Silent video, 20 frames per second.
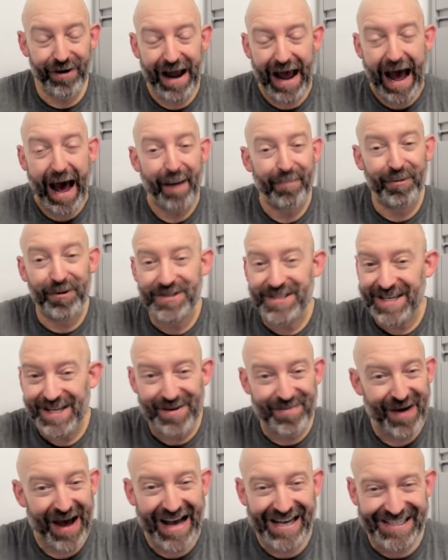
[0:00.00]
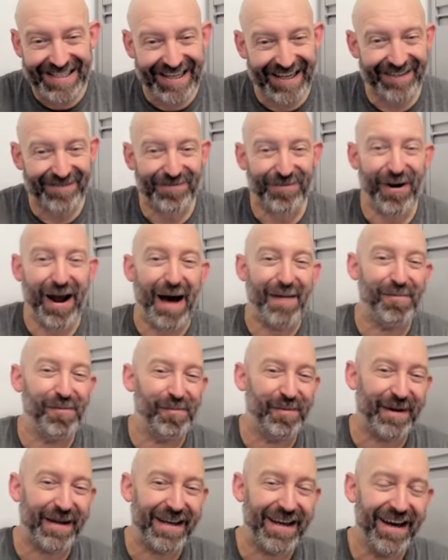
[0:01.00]
apples in the basket for
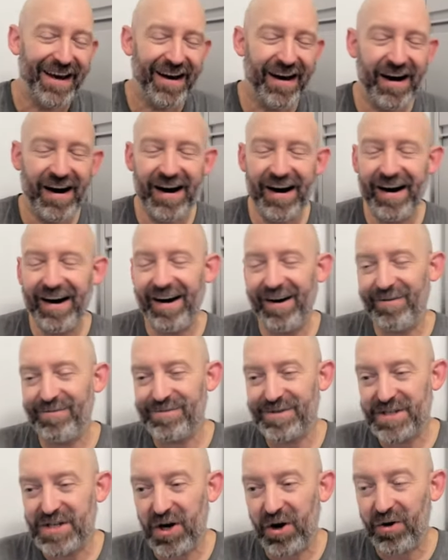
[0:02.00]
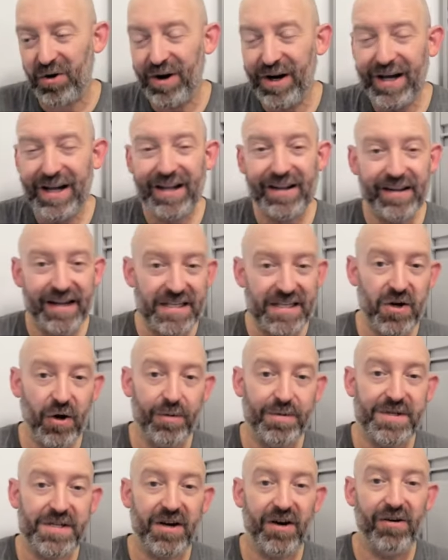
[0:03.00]
Appleby. So let's
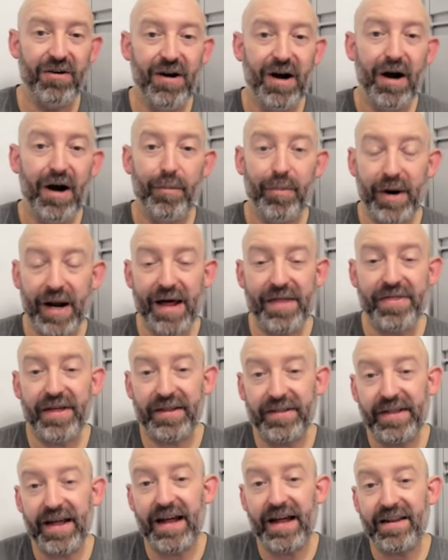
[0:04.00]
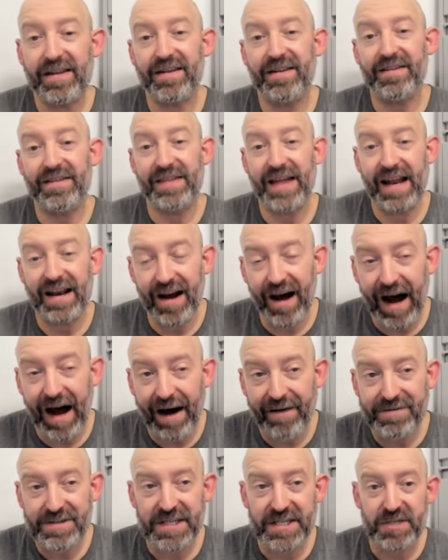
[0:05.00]
hope so. But I think that
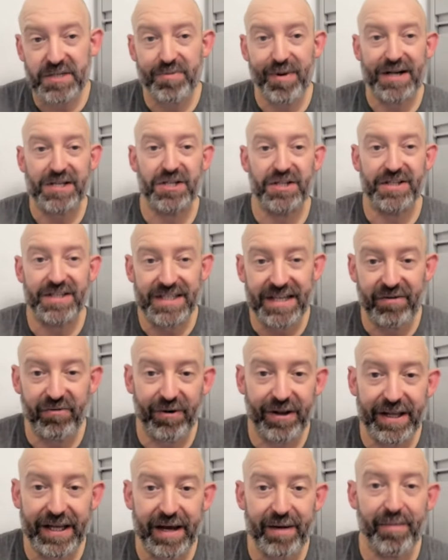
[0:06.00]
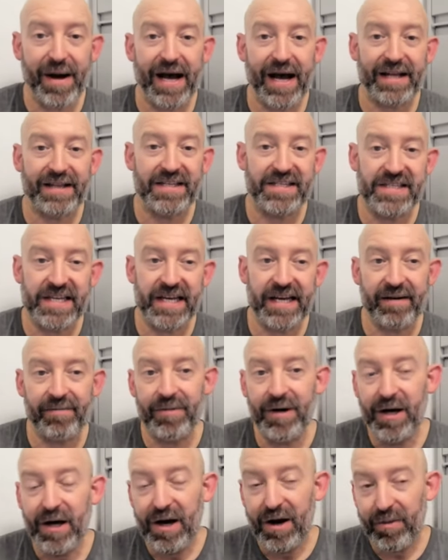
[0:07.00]
obviously specialists can really impact this
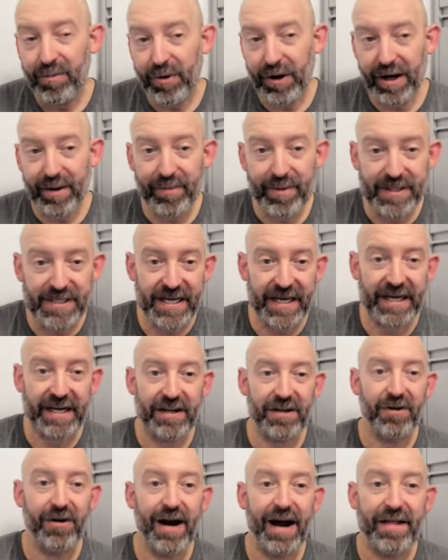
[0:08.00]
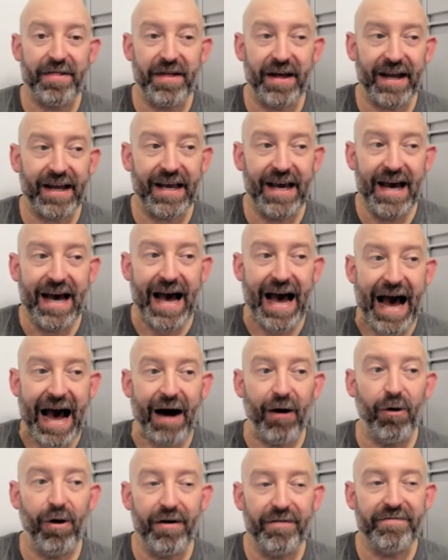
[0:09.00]
team. But in particular, I think
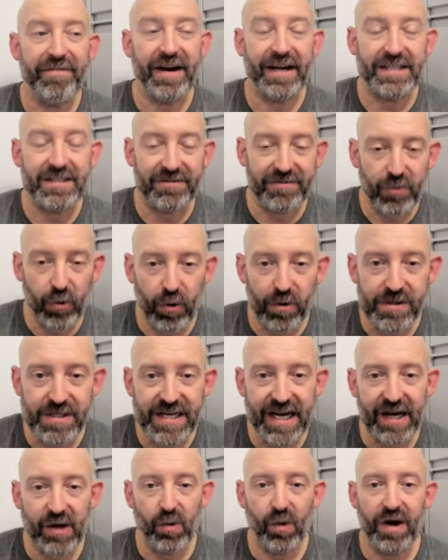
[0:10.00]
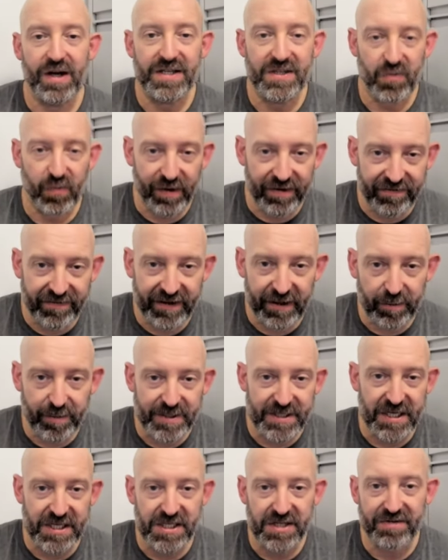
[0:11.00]
how effective Korsak was with field
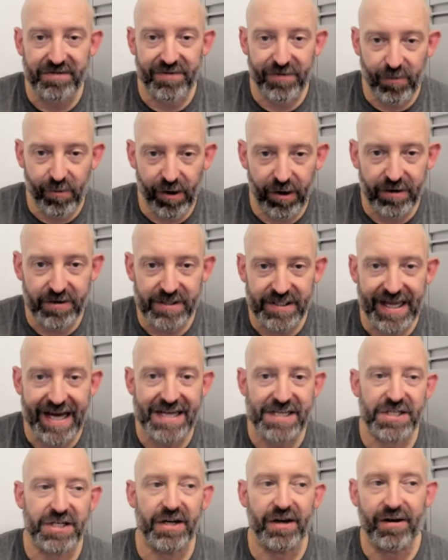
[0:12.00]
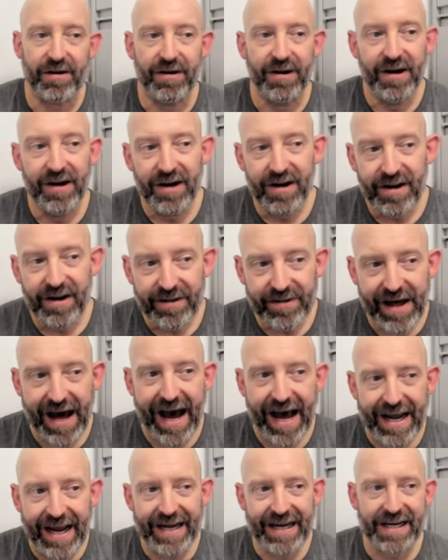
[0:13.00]
position for Rutgers last year,
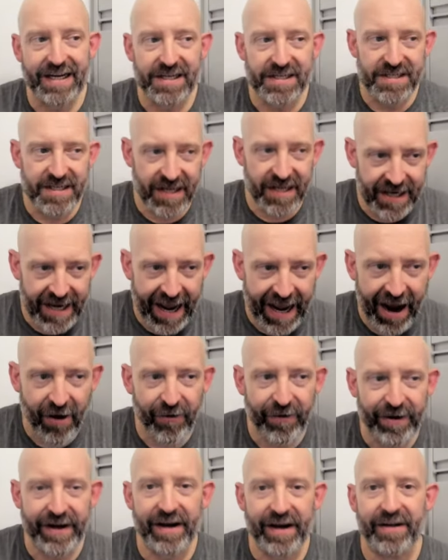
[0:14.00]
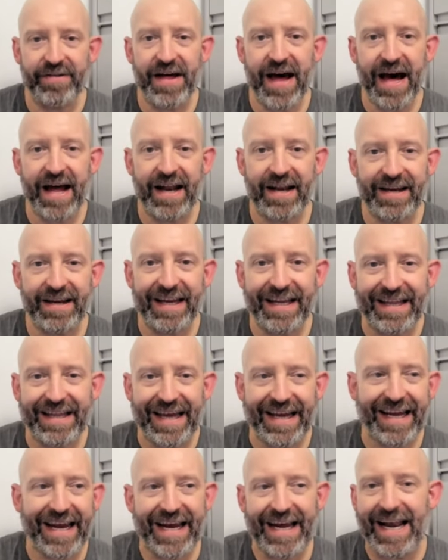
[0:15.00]
that is an area that
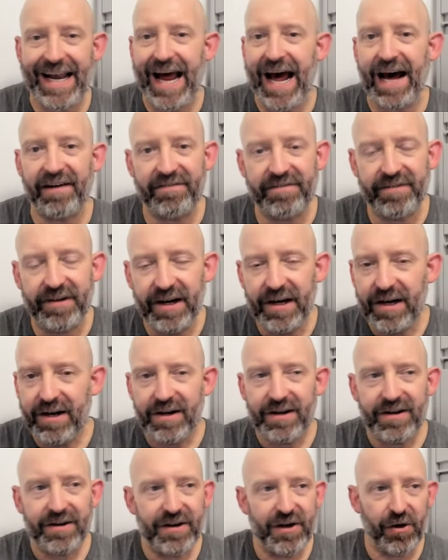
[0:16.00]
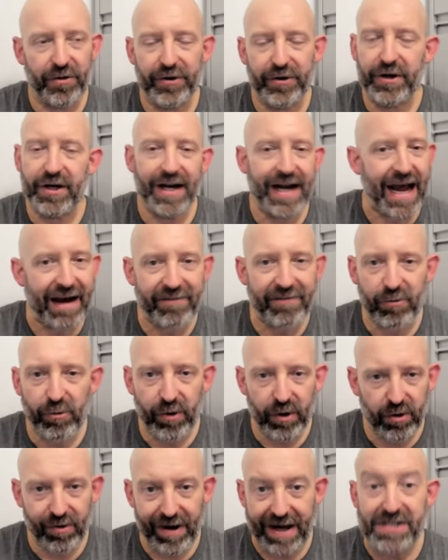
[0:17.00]
they can't have, you know, they're going to have a
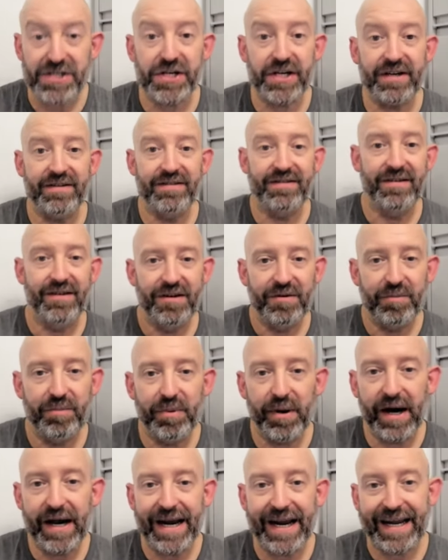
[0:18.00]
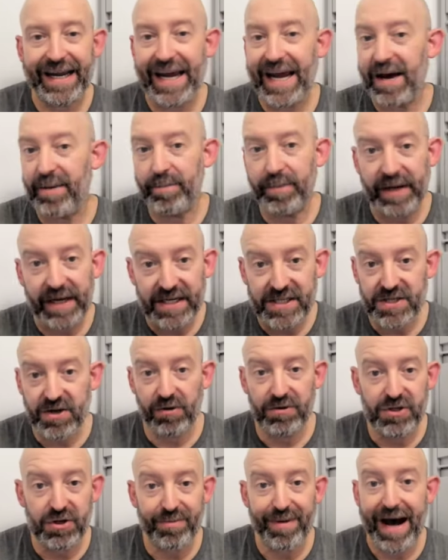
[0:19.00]
regression, but it can't be
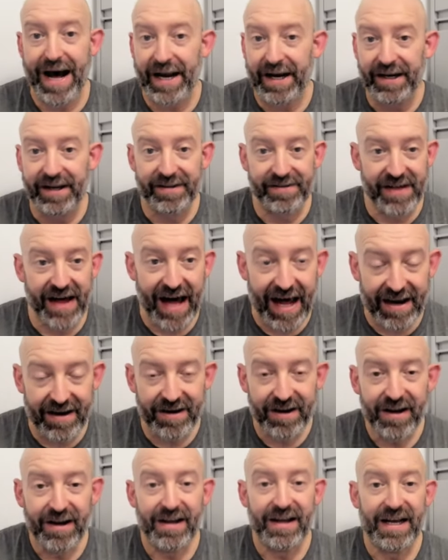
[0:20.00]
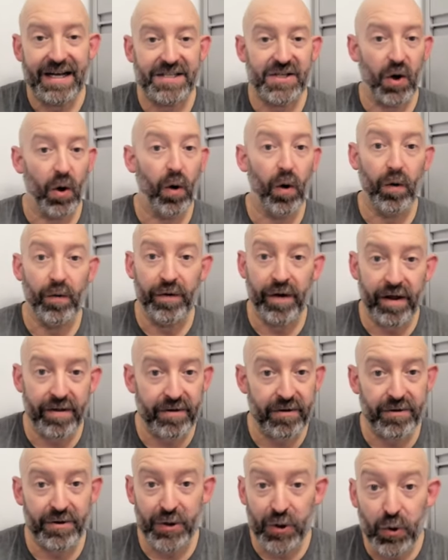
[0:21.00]
so dramatic that it's a whole
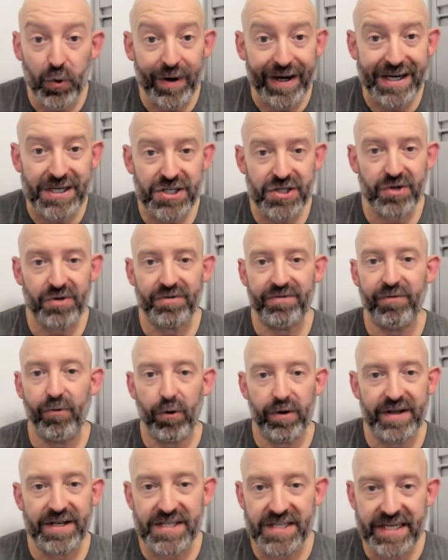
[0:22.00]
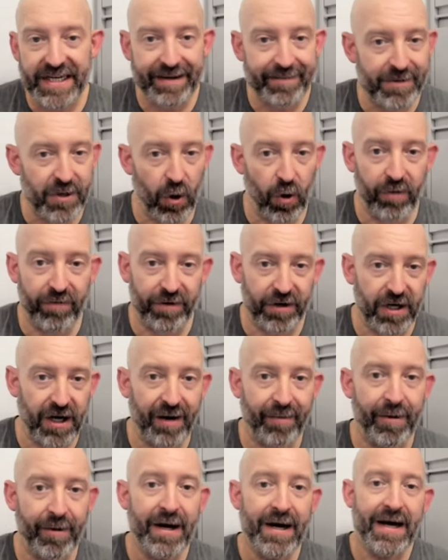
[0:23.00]
nother new issue for this team to
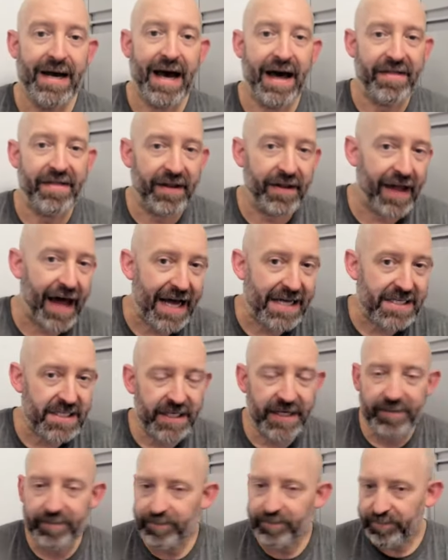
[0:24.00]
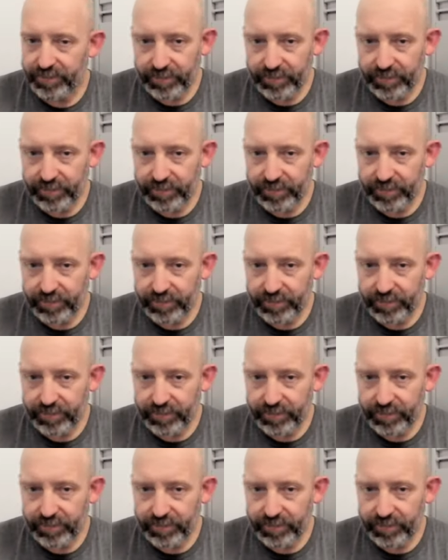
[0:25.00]
overcome. And then lastly,